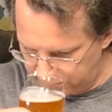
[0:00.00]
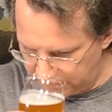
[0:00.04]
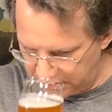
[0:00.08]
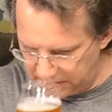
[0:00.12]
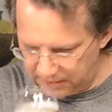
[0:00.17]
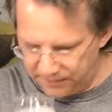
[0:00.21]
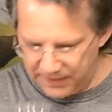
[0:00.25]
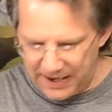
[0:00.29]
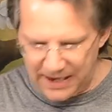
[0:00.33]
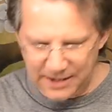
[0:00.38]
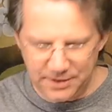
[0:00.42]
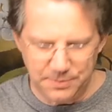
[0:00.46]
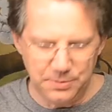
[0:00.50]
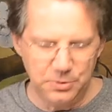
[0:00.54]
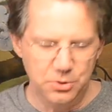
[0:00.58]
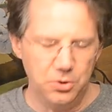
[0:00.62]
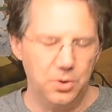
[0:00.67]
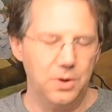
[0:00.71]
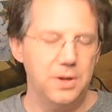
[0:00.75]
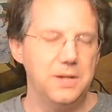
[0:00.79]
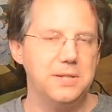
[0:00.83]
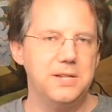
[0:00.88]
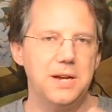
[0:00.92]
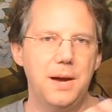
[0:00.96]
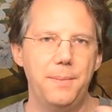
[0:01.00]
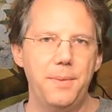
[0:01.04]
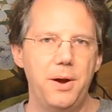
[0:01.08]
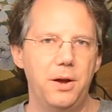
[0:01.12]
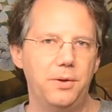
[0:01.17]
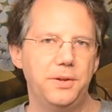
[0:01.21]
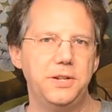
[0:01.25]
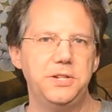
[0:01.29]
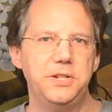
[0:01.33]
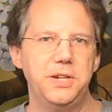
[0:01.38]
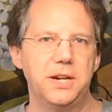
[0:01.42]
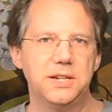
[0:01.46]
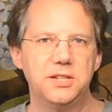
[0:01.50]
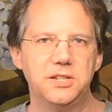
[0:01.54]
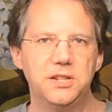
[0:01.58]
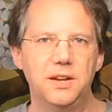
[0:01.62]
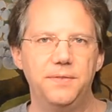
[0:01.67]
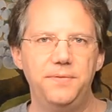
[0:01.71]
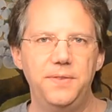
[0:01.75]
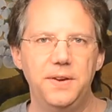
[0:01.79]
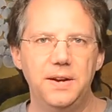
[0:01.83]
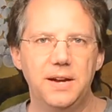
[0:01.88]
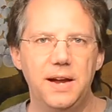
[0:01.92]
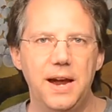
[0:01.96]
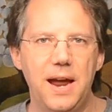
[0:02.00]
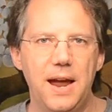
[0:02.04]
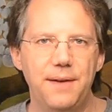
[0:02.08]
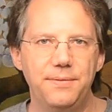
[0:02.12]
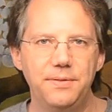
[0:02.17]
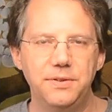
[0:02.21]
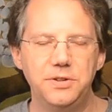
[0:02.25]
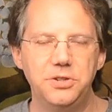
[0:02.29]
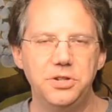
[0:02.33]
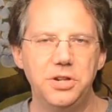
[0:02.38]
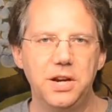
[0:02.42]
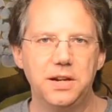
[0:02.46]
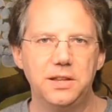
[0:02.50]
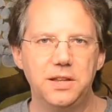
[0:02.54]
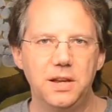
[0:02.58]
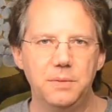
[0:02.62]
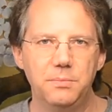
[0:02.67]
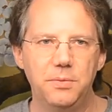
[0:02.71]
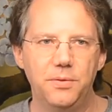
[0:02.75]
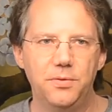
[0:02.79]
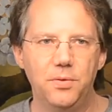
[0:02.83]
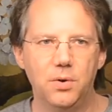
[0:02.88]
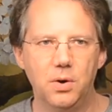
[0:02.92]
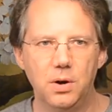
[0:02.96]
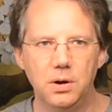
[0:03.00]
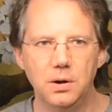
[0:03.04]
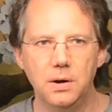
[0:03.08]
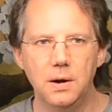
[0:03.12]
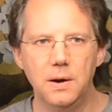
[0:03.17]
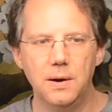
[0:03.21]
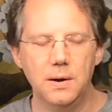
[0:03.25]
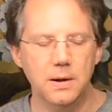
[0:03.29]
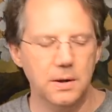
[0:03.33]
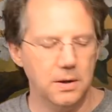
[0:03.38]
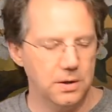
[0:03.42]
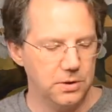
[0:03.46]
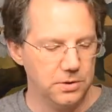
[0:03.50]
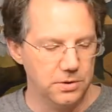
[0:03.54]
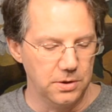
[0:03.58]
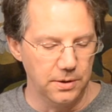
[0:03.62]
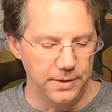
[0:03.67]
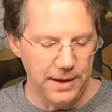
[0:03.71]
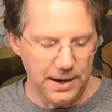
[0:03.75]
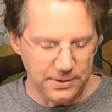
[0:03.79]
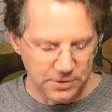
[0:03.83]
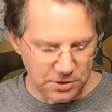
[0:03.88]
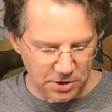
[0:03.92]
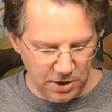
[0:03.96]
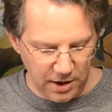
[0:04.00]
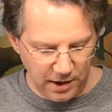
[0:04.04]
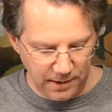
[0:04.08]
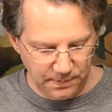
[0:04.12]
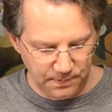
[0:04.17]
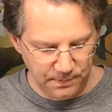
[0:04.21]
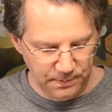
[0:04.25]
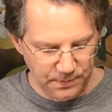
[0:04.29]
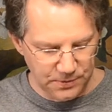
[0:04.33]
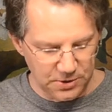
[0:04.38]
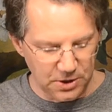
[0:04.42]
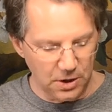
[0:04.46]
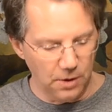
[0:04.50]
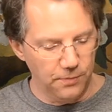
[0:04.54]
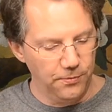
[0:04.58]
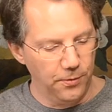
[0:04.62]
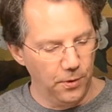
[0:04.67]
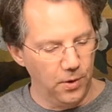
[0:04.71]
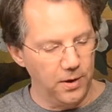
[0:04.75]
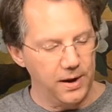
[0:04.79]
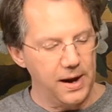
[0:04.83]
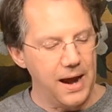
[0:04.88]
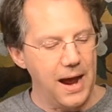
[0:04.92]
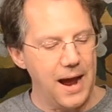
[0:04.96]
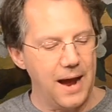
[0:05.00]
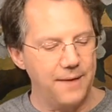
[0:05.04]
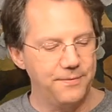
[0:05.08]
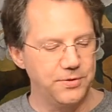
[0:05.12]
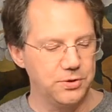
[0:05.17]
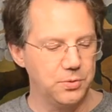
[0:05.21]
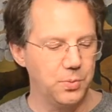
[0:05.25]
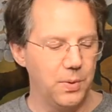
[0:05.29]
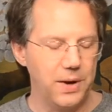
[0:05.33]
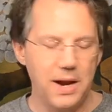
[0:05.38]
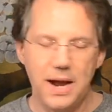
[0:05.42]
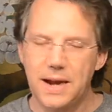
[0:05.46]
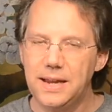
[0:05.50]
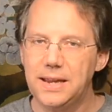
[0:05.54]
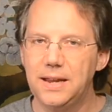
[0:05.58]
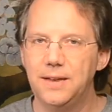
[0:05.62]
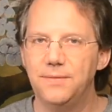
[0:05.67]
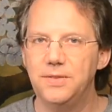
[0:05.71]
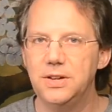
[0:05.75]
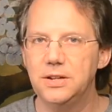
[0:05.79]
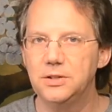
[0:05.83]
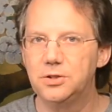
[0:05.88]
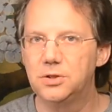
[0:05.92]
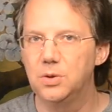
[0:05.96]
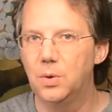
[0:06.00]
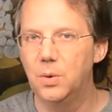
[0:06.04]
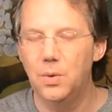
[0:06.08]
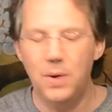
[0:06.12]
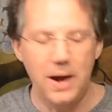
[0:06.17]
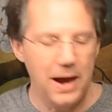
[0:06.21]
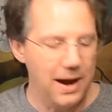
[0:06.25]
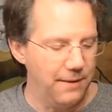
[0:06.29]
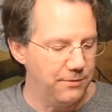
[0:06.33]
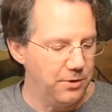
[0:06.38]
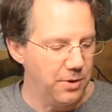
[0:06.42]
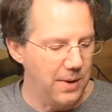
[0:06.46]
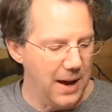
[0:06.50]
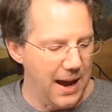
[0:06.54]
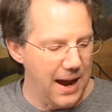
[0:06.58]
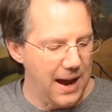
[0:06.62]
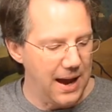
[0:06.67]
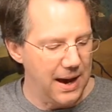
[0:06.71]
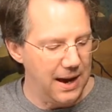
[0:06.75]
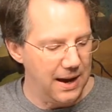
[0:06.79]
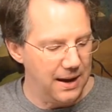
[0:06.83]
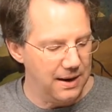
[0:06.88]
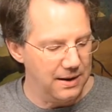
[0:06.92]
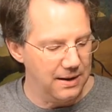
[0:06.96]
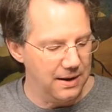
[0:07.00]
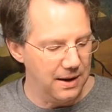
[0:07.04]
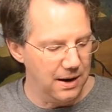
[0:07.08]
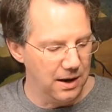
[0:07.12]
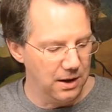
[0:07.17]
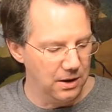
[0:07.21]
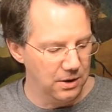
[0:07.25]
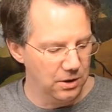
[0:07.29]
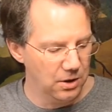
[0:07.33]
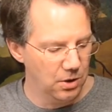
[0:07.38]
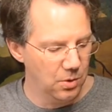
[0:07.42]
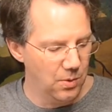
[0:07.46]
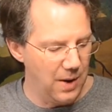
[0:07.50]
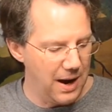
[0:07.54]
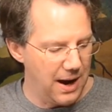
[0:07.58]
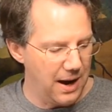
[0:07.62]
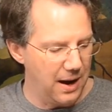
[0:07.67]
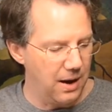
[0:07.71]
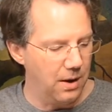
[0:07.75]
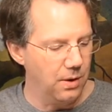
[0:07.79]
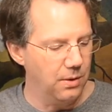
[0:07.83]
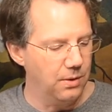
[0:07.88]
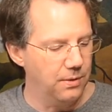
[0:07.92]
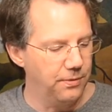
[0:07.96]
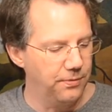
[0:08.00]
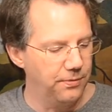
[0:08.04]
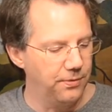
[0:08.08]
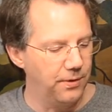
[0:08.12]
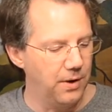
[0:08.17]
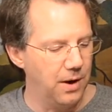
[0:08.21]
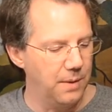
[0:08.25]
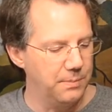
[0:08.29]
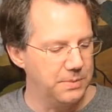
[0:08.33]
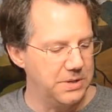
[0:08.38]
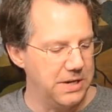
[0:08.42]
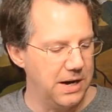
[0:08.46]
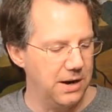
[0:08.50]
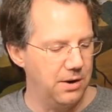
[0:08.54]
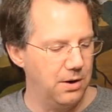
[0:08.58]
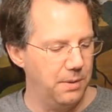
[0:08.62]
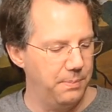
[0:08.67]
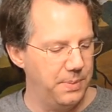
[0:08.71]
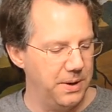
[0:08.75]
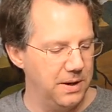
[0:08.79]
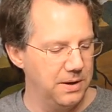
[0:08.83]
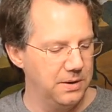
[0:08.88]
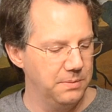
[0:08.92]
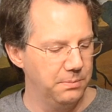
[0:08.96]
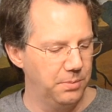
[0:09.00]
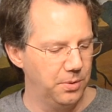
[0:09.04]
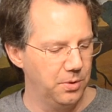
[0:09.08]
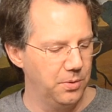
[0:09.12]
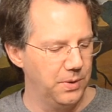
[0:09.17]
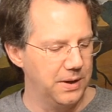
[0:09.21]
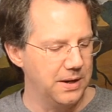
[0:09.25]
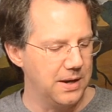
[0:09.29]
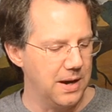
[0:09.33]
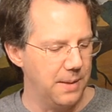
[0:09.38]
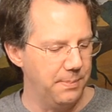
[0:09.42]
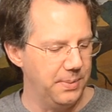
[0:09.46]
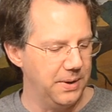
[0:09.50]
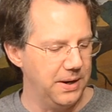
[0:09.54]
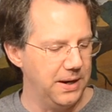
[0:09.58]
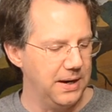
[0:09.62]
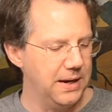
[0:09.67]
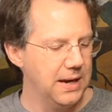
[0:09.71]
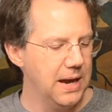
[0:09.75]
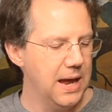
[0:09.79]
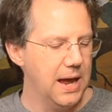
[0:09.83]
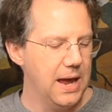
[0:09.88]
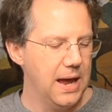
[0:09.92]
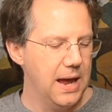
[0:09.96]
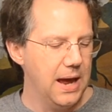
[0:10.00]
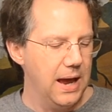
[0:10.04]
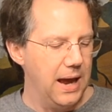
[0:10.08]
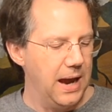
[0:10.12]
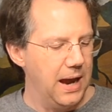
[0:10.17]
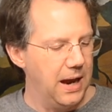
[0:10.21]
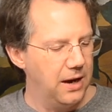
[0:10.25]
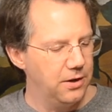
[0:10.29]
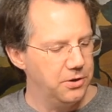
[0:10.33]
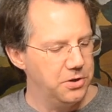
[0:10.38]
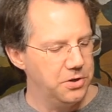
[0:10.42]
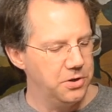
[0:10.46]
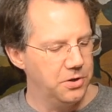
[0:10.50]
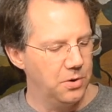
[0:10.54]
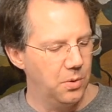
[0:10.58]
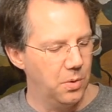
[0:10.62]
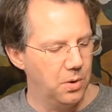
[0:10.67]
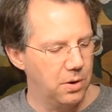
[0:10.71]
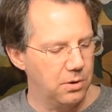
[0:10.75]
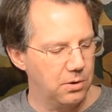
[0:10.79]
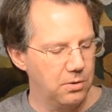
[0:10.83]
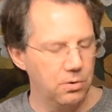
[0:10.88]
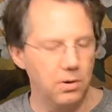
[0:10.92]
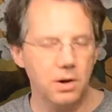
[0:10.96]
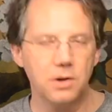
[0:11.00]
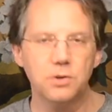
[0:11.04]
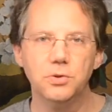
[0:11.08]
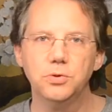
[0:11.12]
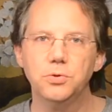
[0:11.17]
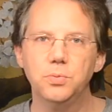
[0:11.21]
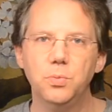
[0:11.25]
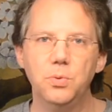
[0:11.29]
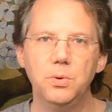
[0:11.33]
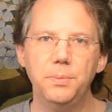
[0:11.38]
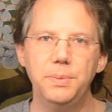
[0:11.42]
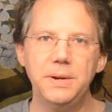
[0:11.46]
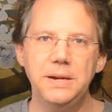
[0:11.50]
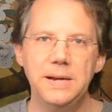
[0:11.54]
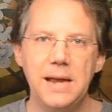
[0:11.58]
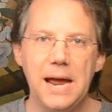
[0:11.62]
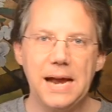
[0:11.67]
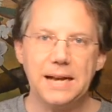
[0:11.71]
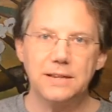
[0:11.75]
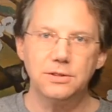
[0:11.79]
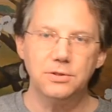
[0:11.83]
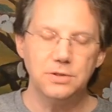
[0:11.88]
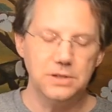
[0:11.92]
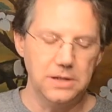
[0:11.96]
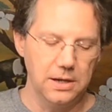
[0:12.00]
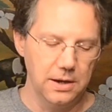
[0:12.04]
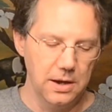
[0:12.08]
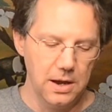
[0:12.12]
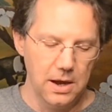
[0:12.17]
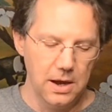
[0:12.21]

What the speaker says: and the vast majority of the time, I only check stuff in I haven't checked in before. So that's good. So 4.5 is what I give this. So have you had a Luau from Terrapin Brewing Company? And do you know where Krunkles will be next?